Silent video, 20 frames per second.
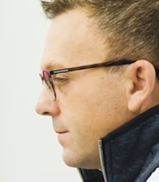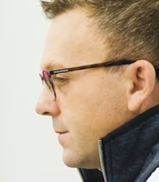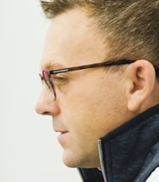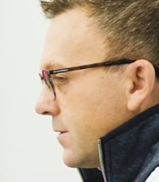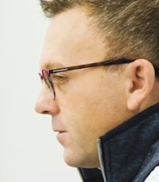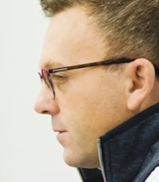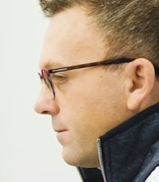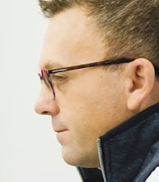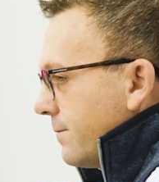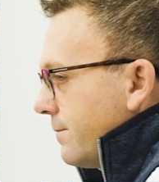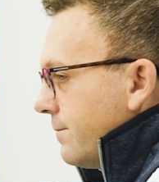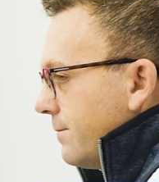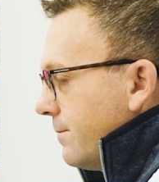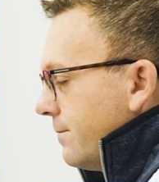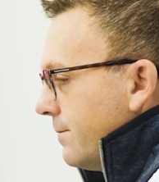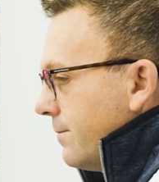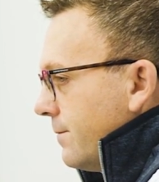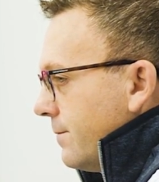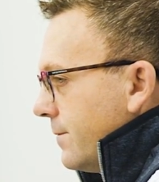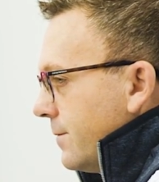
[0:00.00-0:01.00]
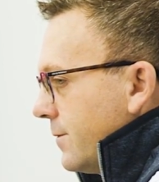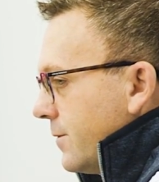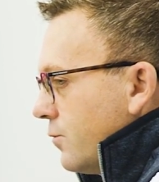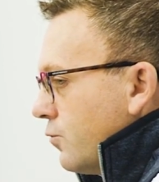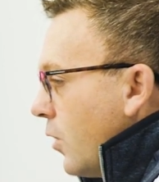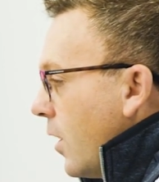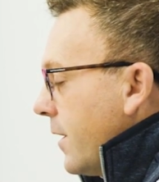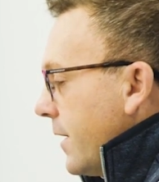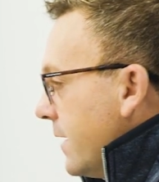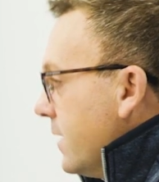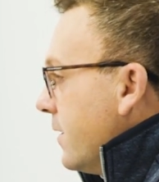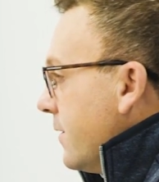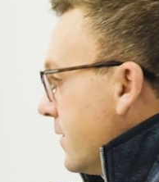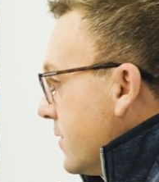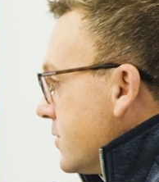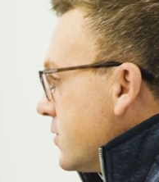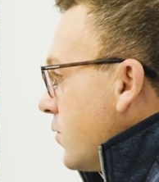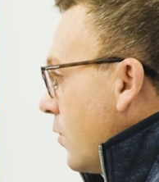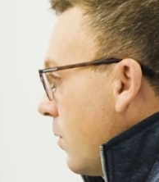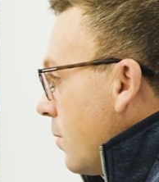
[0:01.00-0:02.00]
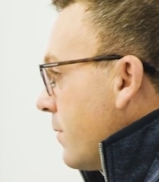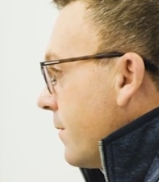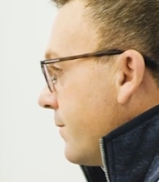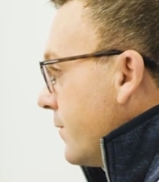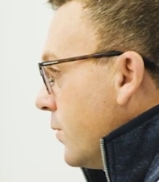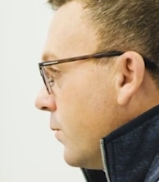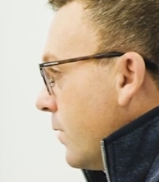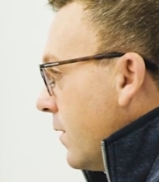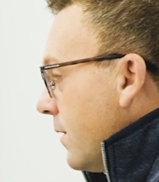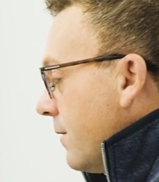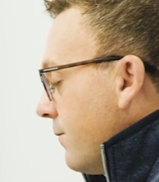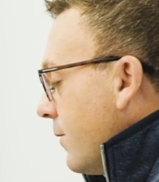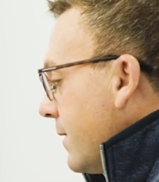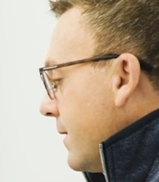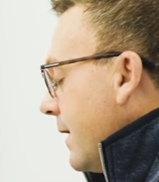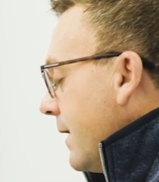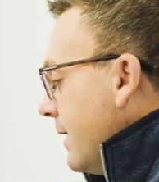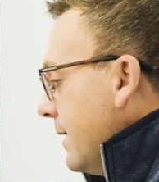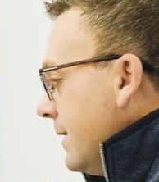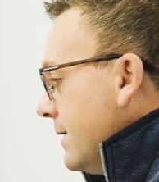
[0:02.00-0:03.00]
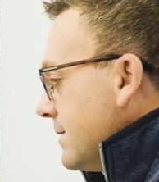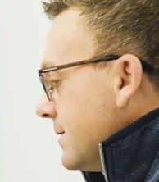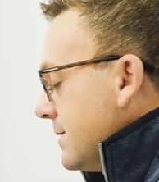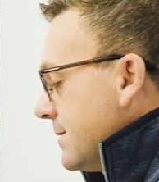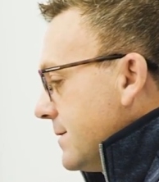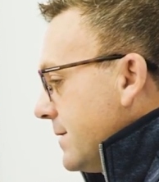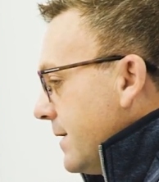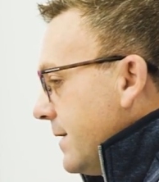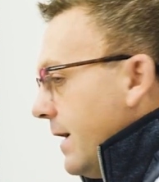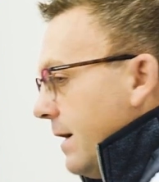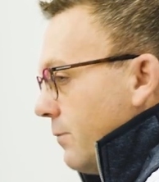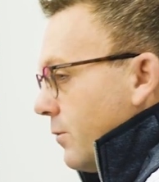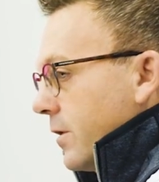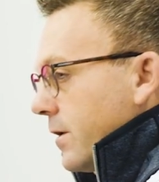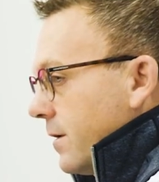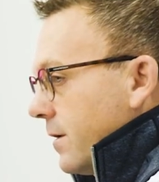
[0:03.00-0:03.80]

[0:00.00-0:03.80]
sort of run into the storm, if you will, of what that is, and say, yeah, we're